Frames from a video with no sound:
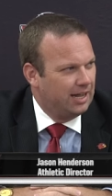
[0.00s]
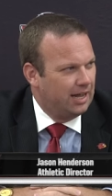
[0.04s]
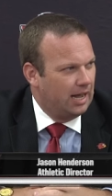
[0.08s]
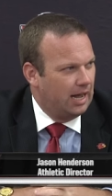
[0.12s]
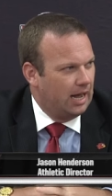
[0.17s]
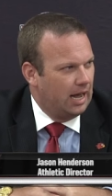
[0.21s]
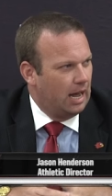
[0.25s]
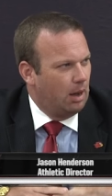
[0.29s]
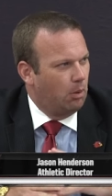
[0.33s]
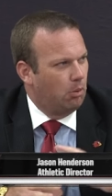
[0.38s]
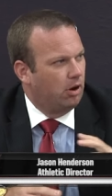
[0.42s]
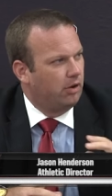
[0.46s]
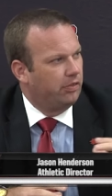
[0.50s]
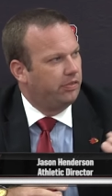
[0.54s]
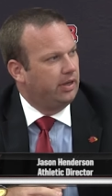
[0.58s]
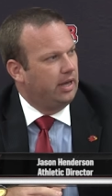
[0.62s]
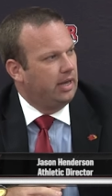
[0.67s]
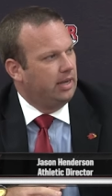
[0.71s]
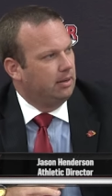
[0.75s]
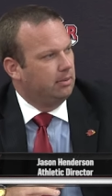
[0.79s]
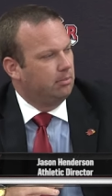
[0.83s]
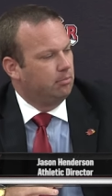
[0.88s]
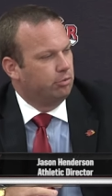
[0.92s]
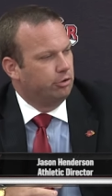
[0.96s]
Uh, I want to
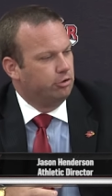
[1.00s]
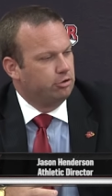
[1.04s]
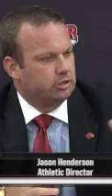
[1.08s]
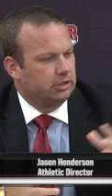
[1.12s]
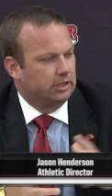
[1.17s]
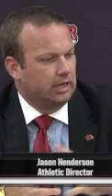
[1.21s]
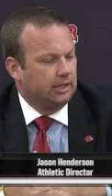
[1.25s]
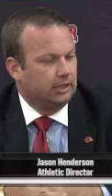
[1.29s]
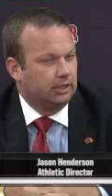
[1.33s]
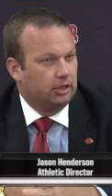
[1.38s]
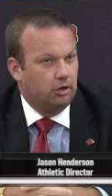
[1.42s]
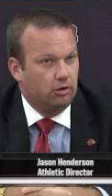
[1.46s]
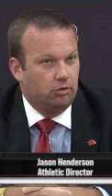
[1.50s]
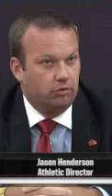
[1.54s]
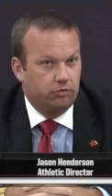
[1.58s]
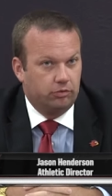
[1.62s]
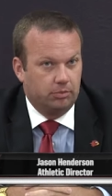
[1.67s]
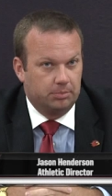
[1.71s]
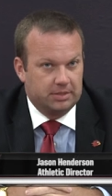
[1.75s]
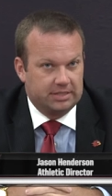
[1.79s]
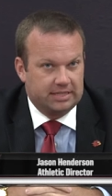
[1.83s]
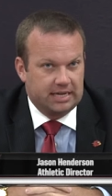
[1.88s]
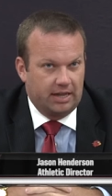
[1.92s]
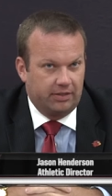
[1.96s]
thank Bruce Ludlow
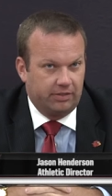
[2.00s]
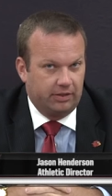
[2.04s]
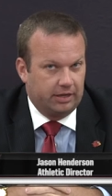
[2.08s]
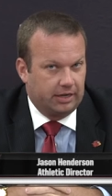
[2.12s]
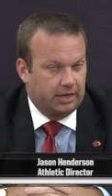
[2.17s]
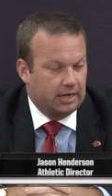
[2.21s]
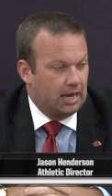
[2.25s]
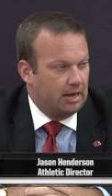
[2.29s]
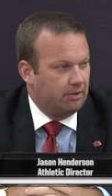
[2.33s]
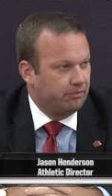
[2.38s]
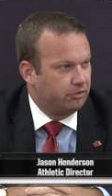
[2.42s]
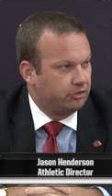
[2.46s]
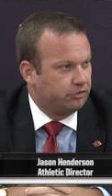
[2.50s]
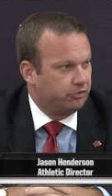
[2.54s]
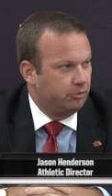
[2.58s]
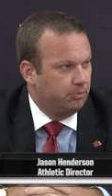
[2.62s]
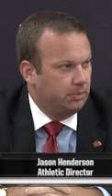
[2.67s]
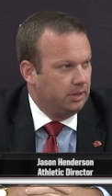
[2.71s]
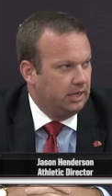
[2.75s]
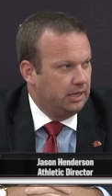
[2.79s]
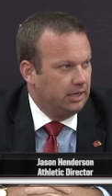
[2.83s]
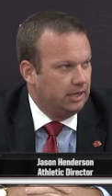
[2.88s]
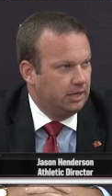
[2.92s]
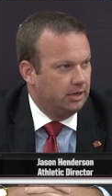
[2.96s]
from the Southland Conference for
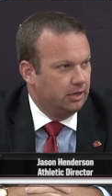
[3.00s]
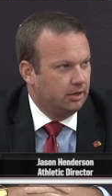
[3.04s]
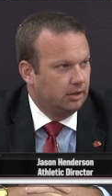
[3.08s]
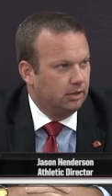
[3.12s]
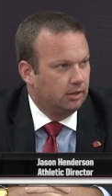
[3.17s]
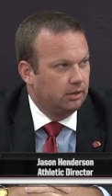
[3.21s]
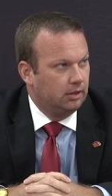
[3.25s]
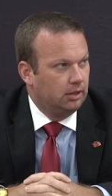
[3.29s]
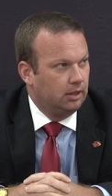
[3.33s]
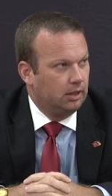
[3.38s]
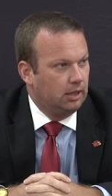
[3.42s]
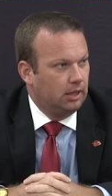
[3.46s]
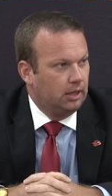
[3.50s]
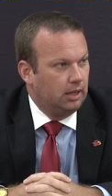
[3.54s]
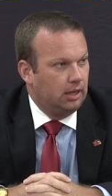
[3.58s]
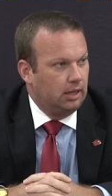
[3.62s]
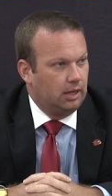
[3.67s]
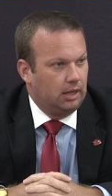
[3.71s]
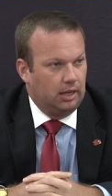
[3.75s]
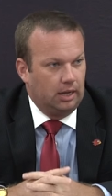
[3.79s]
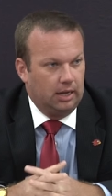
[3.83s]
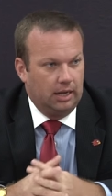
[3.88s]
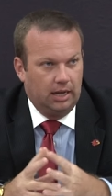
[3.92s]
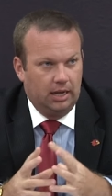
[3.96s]
being here,
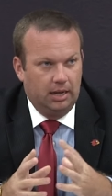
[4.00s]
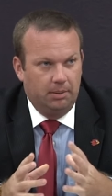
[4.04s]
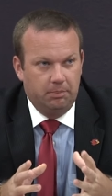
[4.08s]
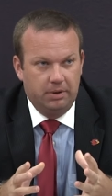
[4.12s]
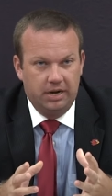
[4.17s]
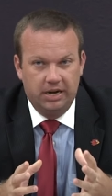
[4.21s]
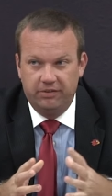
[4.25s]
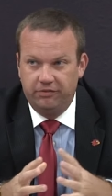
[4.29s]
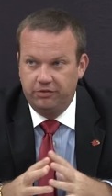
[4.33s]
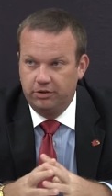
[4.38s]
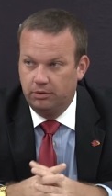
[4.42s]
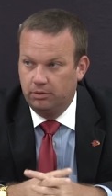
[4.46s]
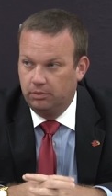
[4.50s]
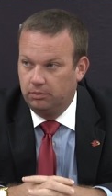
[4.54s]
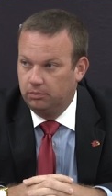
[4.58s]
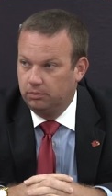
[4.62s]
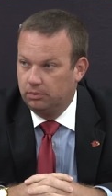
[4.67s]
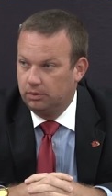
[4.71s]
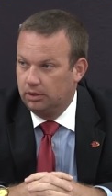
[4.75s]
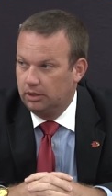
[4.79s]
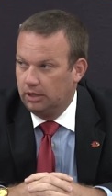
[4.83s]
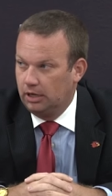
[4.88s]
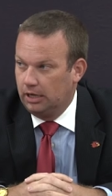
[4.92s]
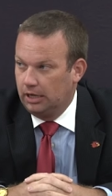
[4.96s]
uh, many of you
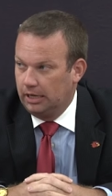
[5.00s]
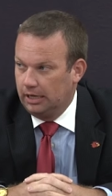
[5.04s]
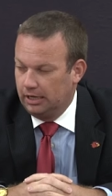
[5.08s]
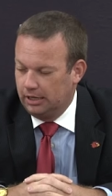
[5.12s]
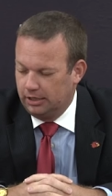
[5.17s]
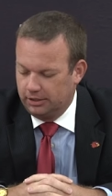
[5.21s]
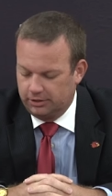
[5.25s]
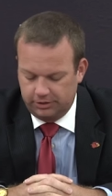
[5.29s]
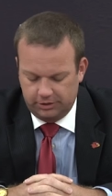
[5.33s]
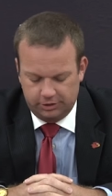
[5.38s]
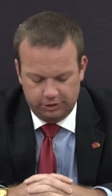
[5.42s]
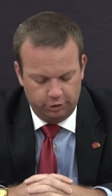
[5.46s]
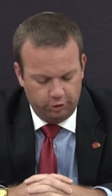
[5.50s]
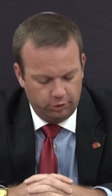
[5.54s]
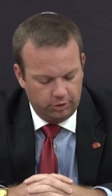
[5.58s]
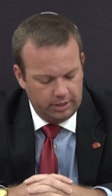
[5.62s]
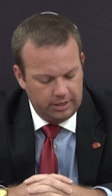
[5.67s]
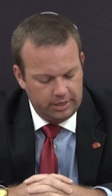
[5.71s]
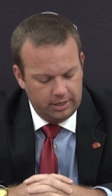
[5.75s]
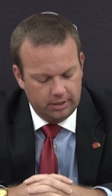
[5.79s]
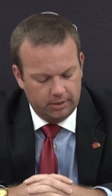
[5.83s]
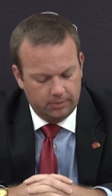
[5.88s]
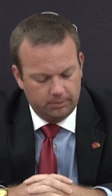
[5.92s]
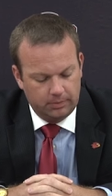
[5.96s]
else who are
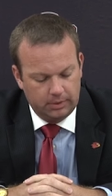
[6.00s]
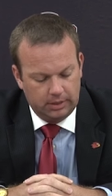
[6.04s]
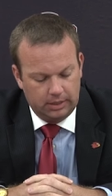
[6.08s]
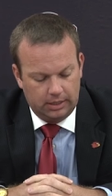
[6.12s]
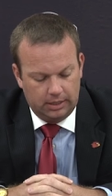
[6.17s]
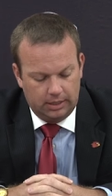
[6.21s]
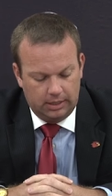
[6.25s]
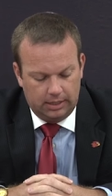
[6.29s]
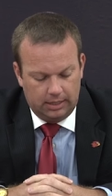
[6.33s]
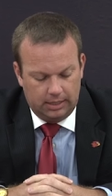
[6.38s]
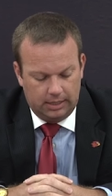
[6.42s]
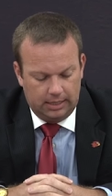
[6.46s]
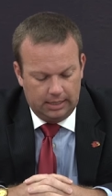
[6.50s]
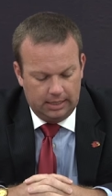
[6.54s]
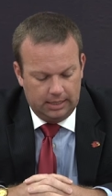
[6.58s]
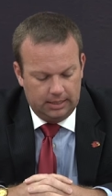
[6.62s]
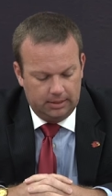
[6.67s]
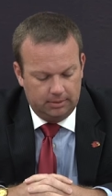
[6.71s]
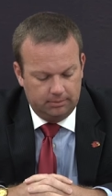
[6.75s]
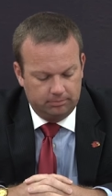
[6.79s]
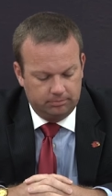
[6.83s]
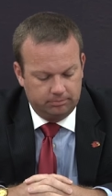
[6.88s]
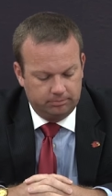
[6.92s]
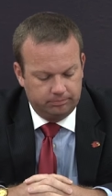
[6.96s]
here.
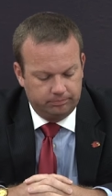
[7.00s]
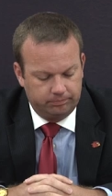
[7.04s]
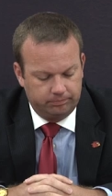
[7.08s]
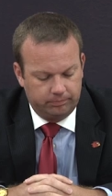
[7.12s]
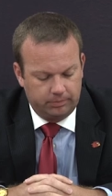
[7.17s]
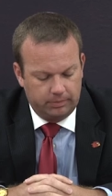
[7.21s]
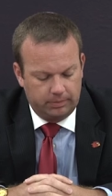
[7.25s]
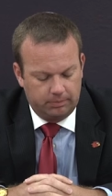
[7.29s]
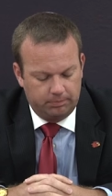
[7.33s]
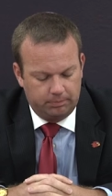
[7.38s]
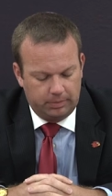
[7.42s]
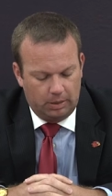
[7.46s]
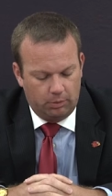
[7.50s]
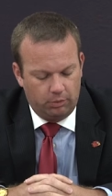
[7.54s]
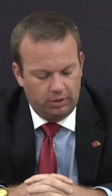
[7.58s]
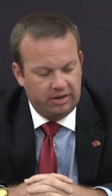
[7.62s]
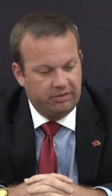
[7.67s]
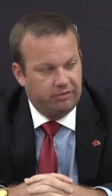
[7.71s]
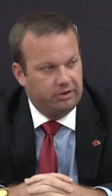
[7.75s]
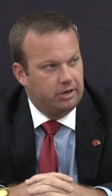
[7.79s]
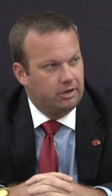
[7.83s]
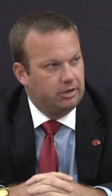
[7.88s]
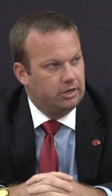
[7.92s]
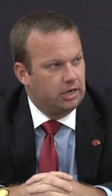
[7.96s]
Um, but I want to
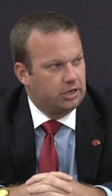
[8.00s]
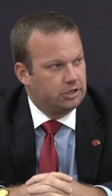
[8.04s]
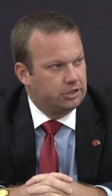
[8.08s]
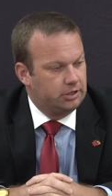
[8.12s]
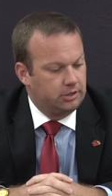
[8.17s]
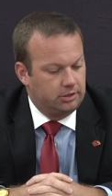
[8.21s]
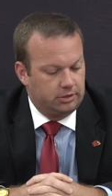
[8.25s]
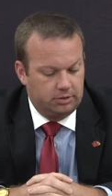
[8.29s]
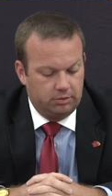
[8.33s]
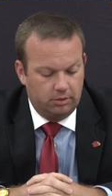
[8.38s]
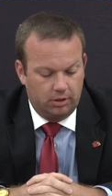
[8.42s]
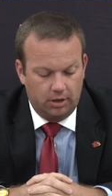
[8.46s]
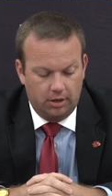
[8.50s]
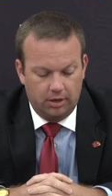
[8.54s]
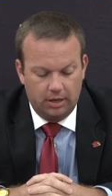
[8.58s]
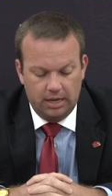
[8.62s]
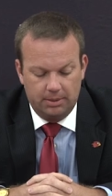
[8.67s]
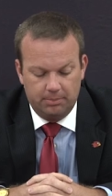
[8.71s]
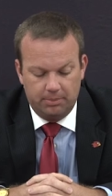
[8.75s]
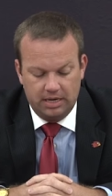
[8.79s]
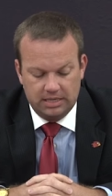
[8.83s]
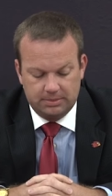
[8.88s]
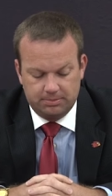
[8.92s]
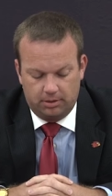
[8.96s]
give an introduction to our
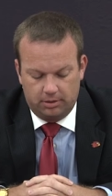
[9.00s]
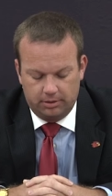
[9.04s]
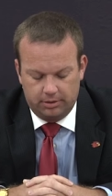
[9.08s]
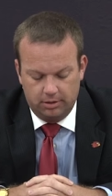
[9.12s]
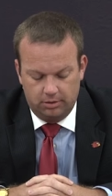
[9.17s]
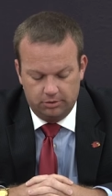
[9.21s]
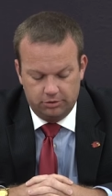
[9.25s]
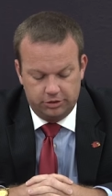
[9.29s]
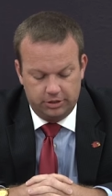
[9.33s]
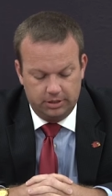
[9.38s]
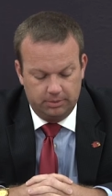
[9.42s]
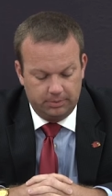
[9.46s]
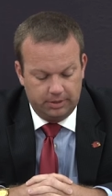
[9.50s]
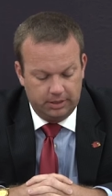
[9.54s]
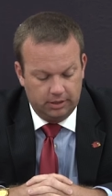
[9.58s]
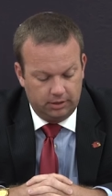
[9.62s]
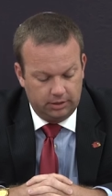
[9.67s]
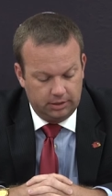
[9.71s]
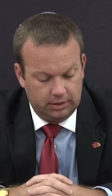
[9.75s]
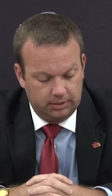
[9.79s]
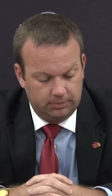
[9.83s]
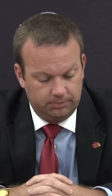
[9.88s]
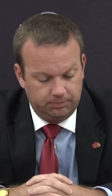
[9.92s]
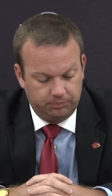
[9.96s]
head baseball coach, Jim
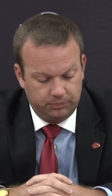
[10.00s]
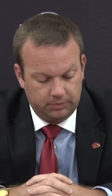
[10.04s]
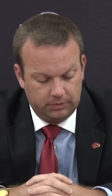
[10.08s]
Gilligan.